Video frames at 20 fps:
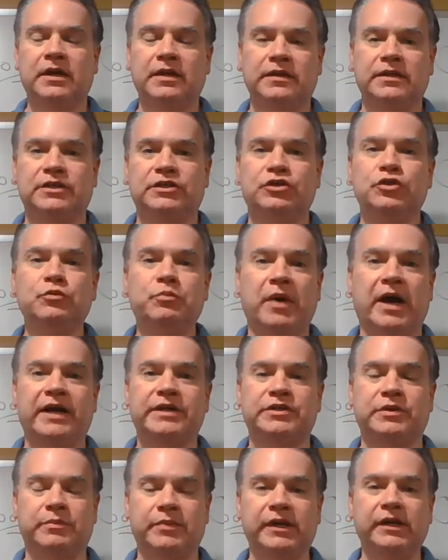these two
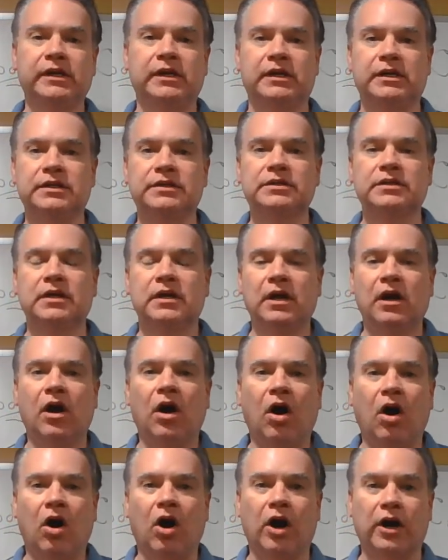possibilities
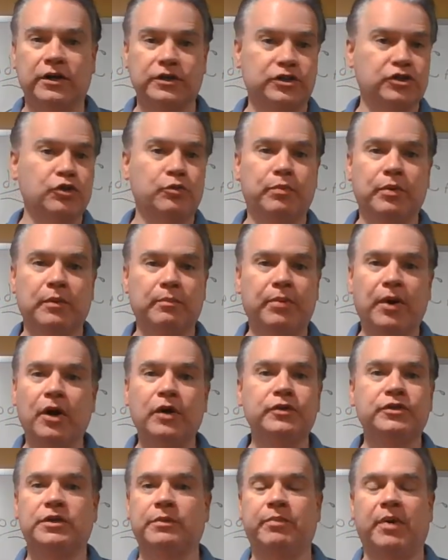are
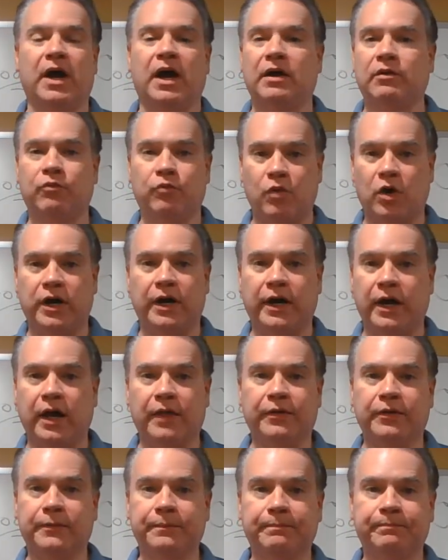superimposed upon one
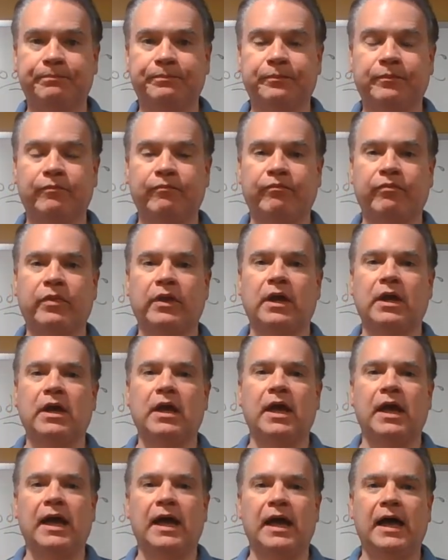another.
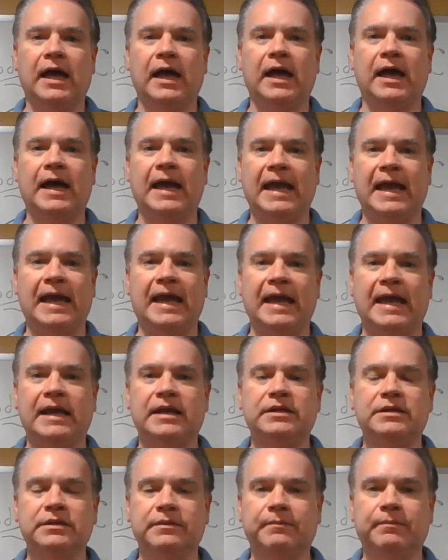
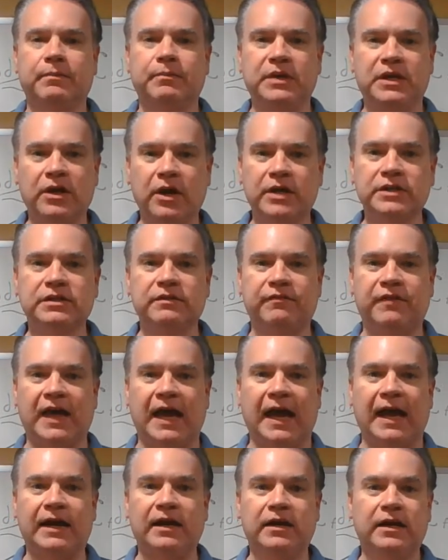And because of
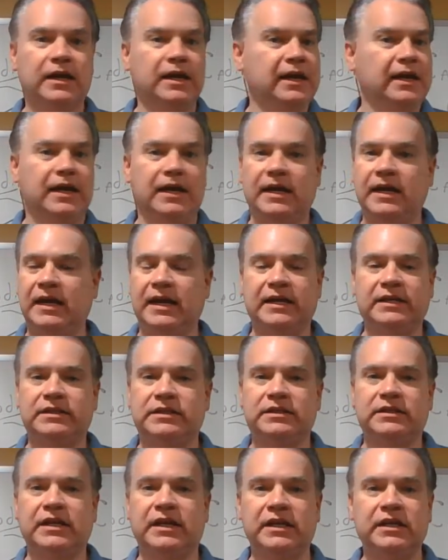that,
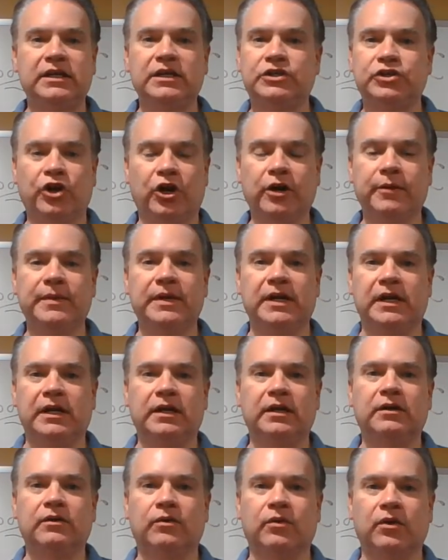it's indeterminate
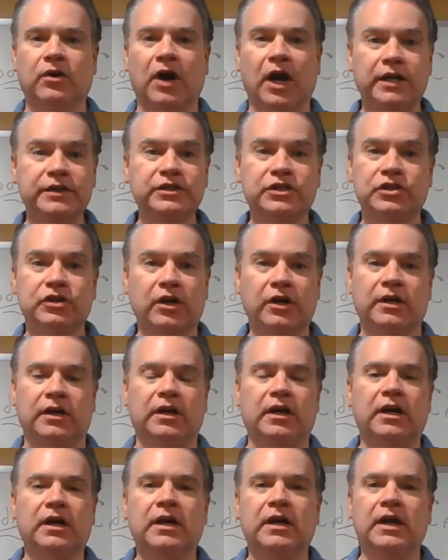or
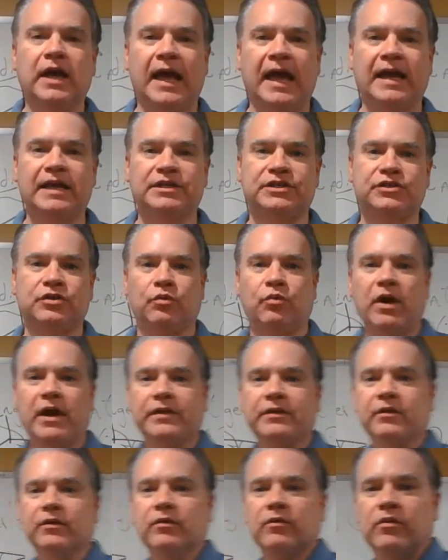uncertain as to
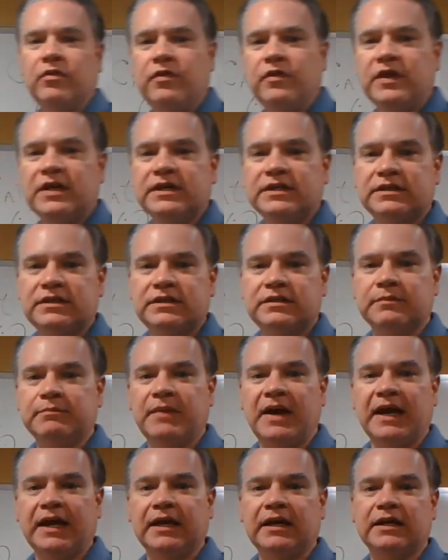whether this
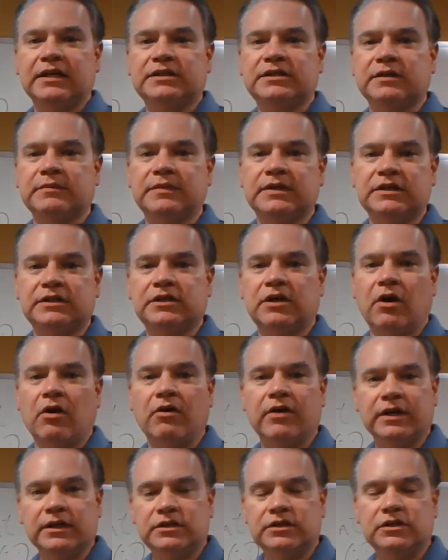mechanism is
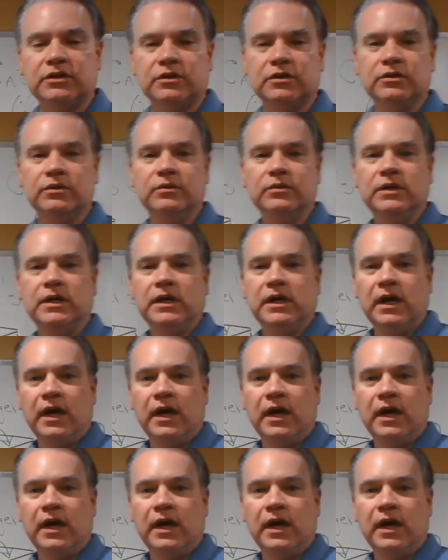going to